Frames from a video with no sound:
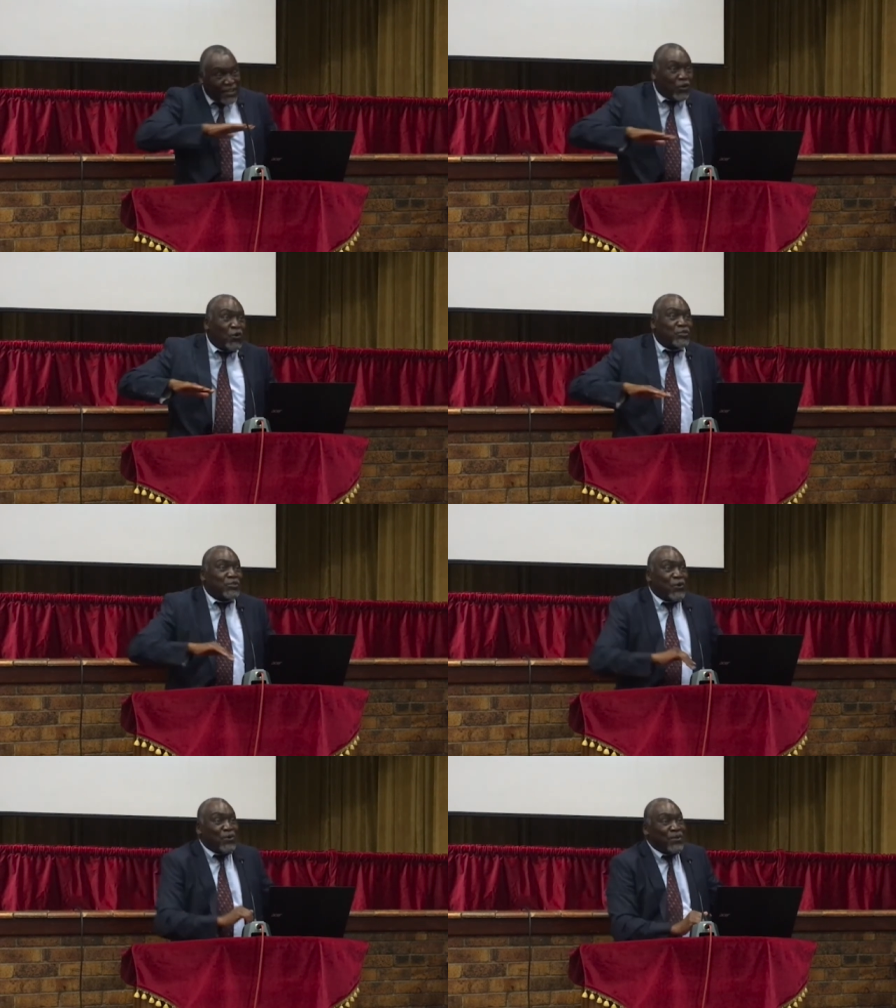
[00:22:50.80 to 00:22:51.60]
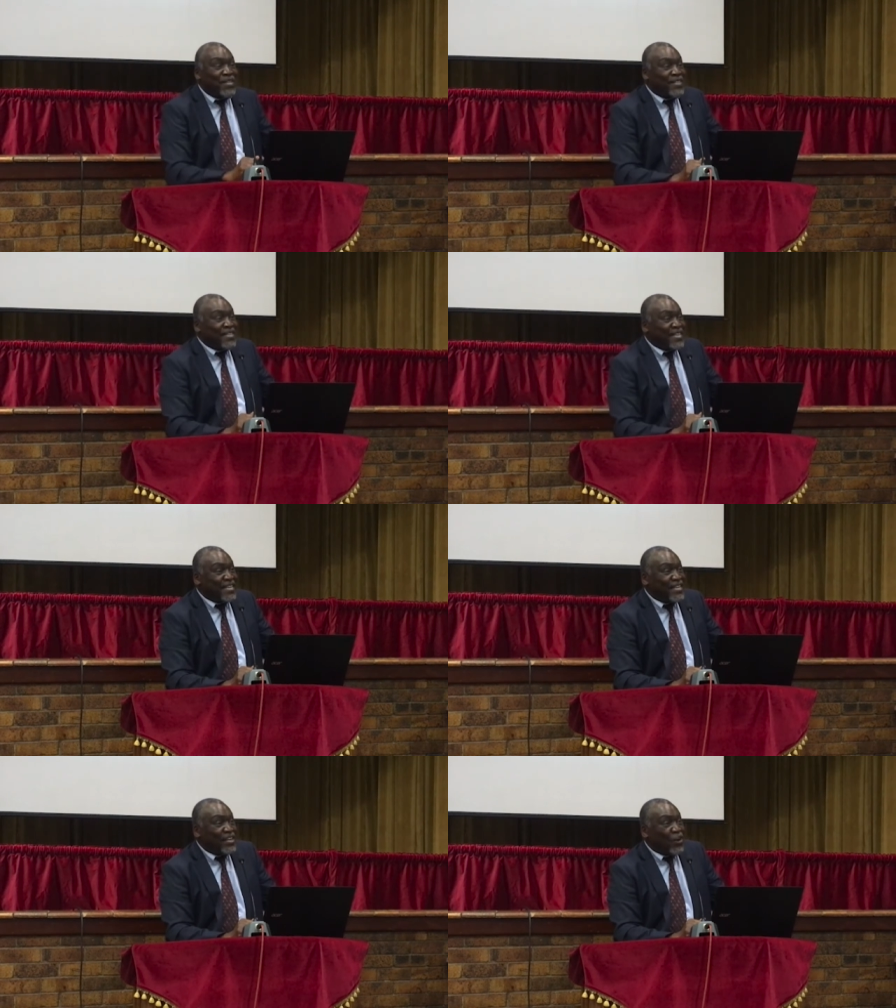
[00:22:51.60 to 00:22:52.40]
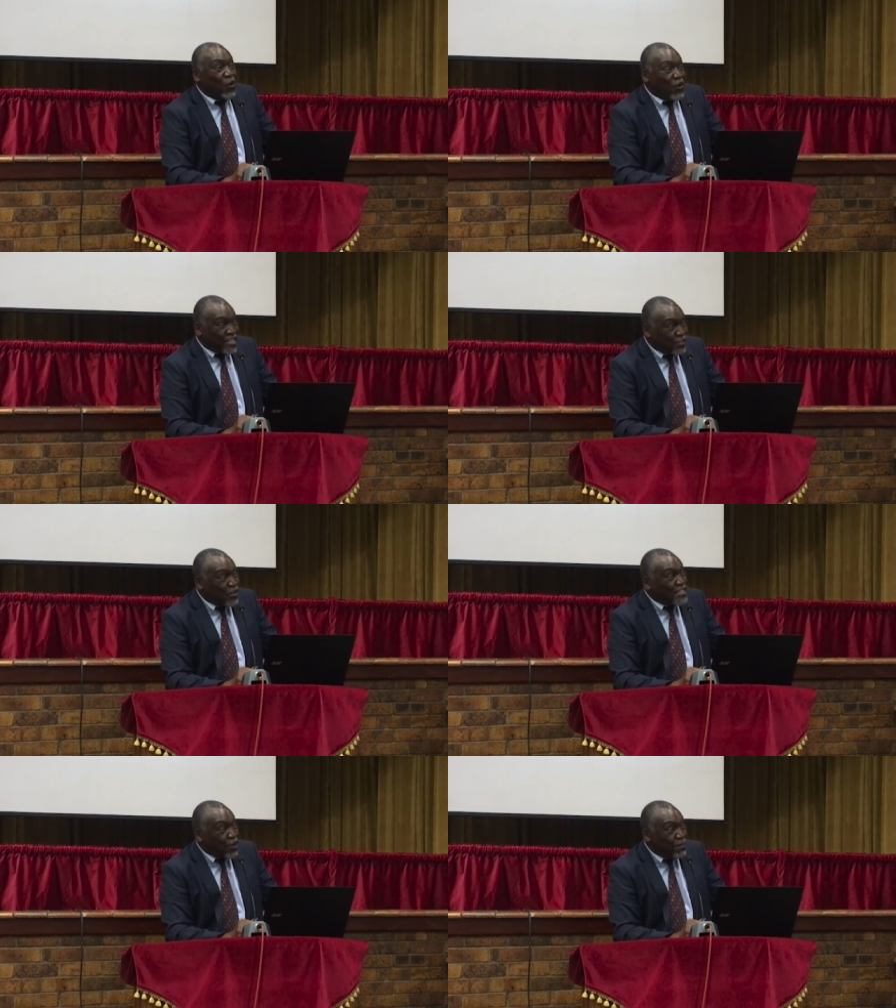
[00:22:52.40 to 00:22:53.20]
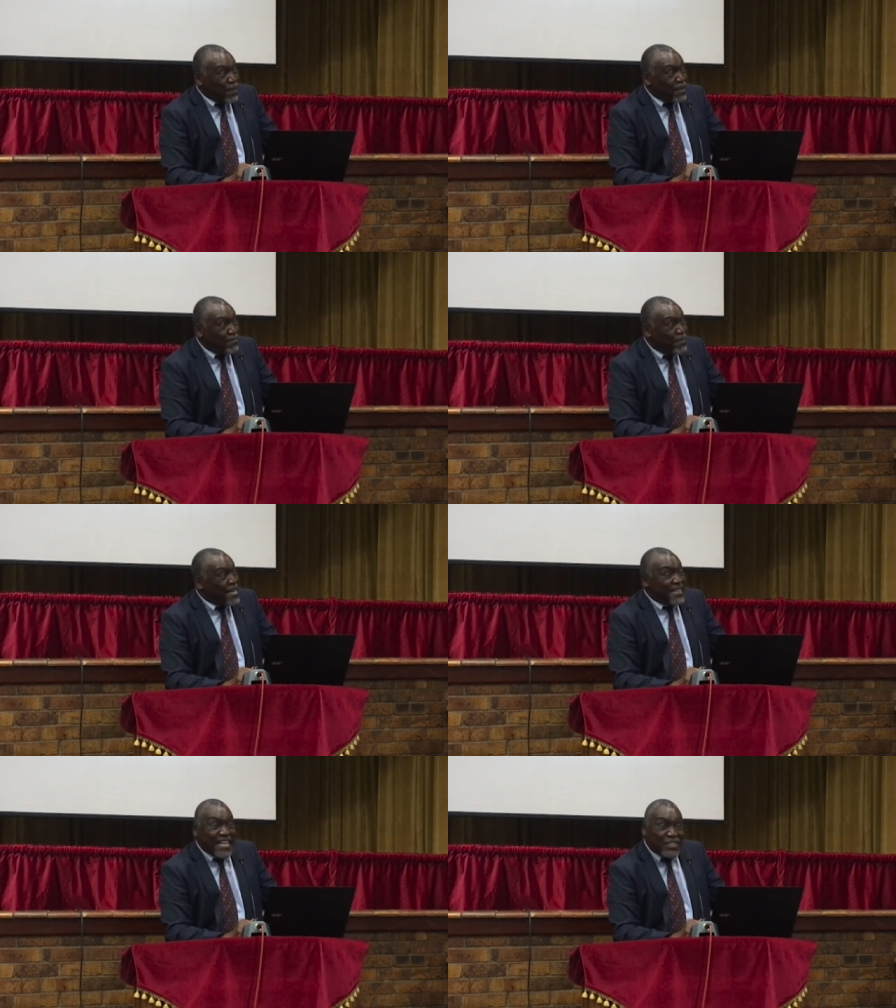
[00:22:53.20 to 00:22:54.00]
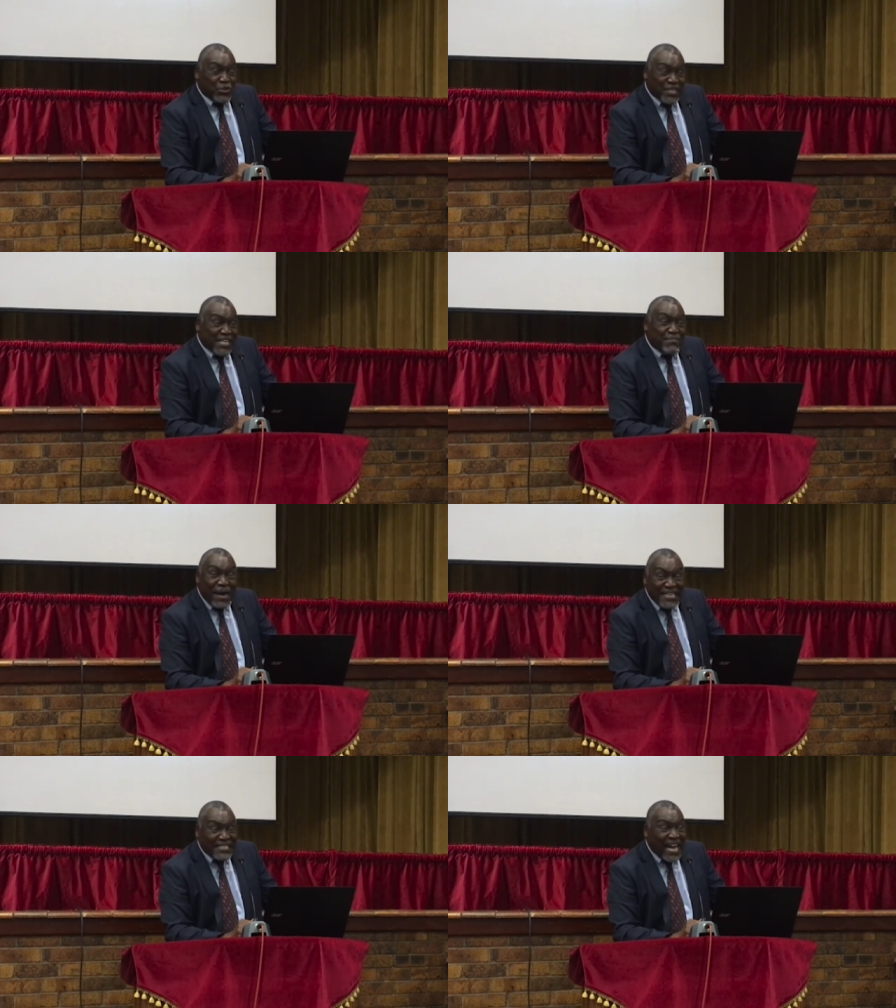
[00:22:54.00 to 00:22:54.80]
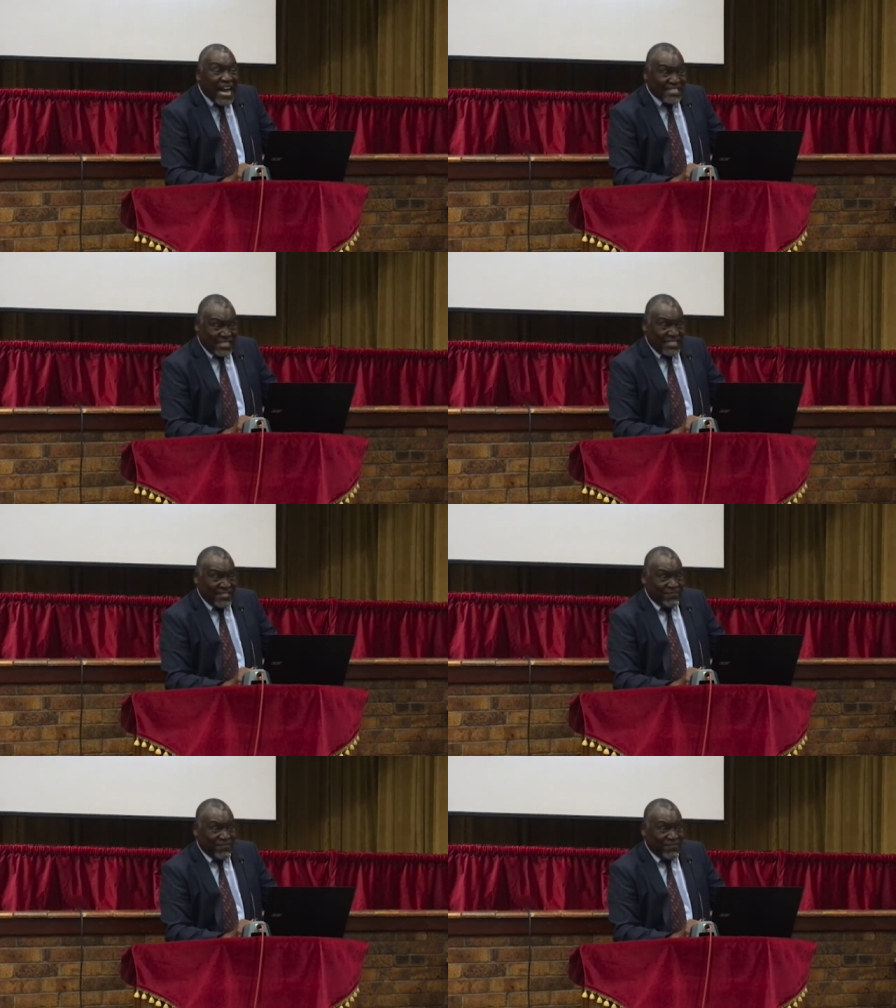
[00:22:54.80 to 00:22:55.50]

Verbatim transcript: and also the horizontal beam that should remind us